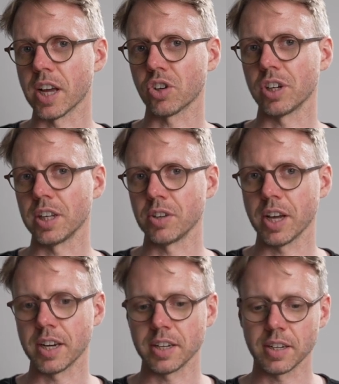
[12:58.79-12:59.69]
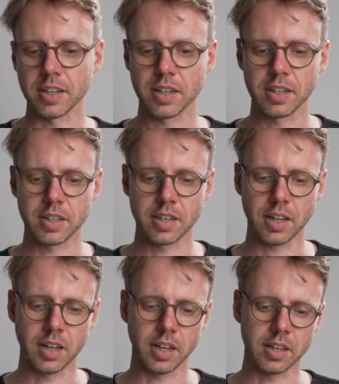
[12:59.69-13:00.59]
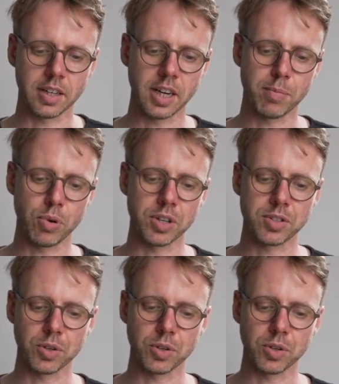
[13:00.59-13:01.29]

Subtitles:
actually in your n data points.